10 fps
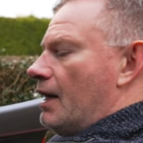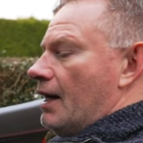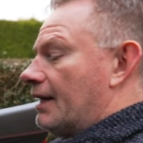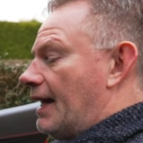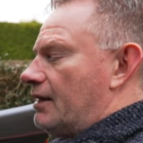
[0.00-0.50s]

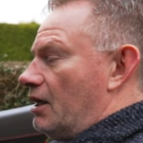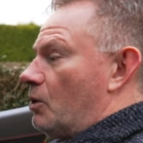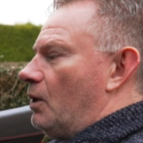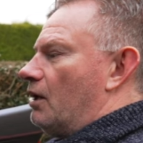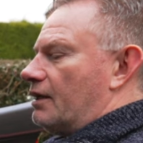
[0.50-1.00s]
Again, a
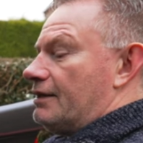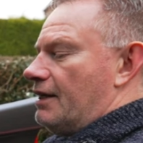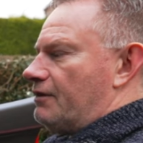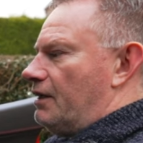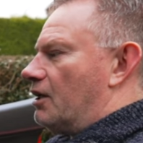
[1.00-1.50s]
quirk,
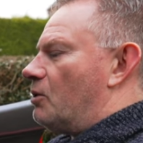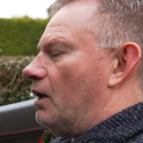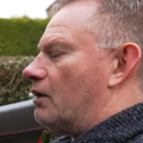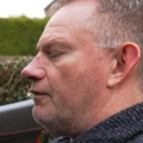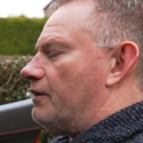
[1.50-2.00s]
definitely a
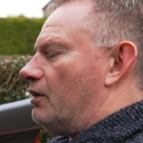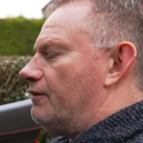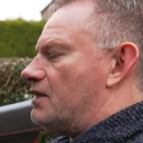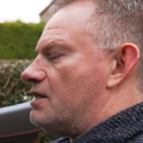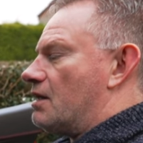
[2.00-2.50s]
quirk of
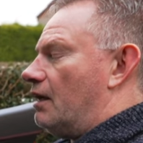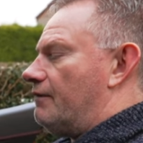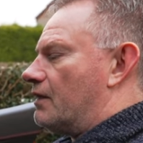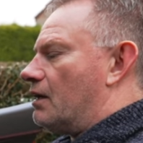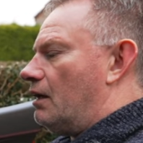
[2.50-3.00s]
the design
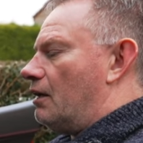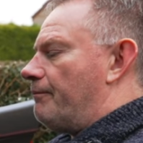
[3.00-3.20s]
of the car.